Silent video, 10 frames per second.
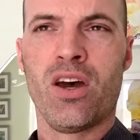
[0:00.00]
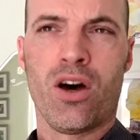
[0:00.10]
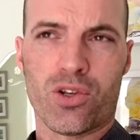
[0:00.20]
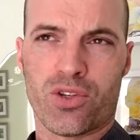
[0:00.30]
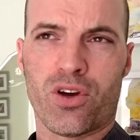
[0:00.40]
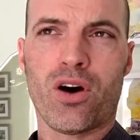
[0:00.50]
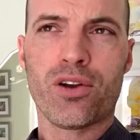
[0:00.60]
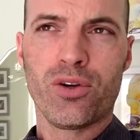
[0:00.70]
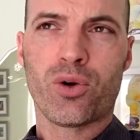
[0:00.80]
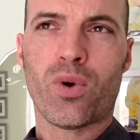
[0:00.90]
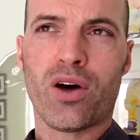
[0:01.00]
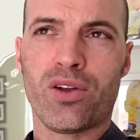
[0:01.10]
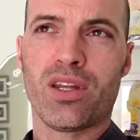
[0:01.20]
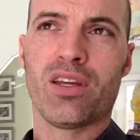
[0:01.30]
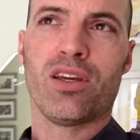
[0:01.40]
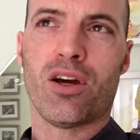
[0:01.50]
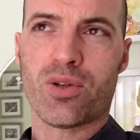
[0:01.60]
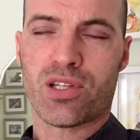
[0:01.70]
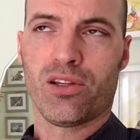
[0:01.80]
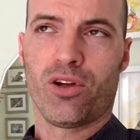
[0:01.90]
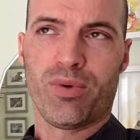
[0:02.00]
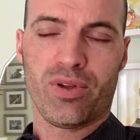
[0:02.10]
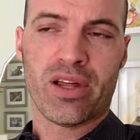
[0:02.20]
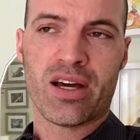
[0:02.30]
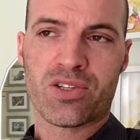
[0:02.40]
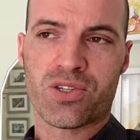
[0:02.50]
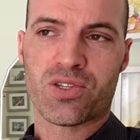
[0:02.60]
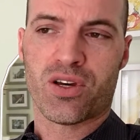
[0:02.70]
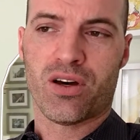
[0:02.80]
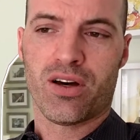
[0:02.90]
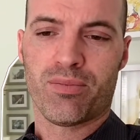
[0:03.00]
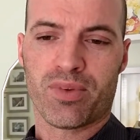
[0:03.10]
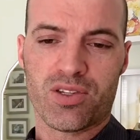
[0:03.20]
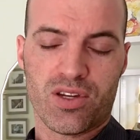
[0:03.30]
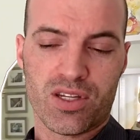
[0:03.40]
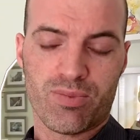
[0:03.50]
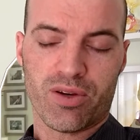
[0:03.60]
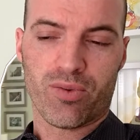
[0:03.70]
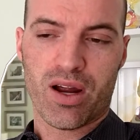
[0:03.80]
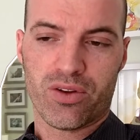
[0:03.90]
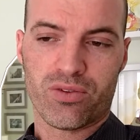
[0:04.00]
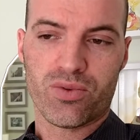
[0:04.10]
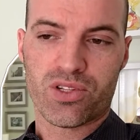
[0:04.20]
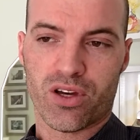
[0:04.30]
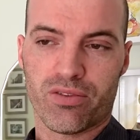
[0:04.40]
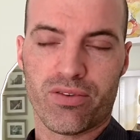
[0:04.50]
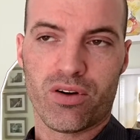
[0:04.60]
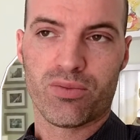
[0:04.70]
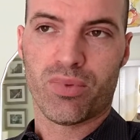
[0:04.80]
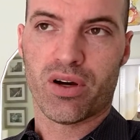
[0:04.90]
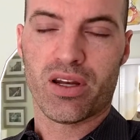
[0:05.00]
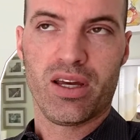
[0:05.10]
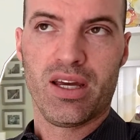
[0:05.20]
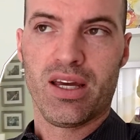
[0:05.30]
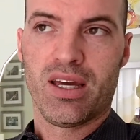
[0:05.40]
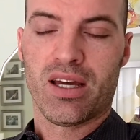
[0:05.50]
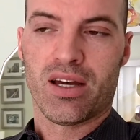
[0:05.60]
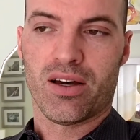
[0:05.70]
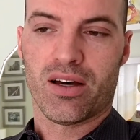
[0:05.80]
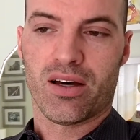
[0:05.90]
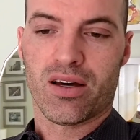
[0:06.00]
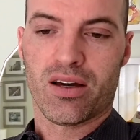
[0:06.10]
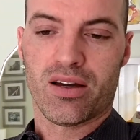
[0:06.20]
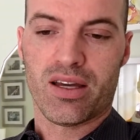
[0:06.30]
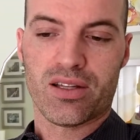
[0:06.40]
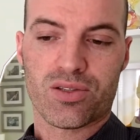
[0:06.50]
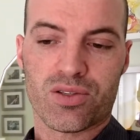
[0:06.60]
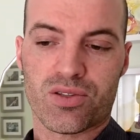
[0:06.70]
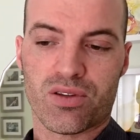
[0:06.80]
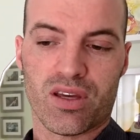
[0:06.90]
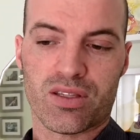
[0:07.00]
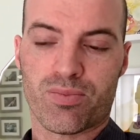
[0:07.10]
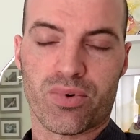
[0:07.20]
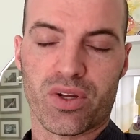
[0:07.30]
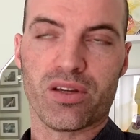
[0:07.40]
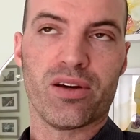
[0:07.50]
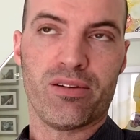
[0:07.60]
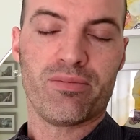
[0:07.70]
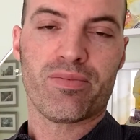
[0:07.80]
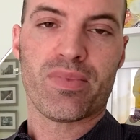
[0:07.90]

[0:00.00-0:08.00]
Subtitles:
Also, the audio quality, it's a little bit less because it is being routed through a cell phone, but it's pretty good.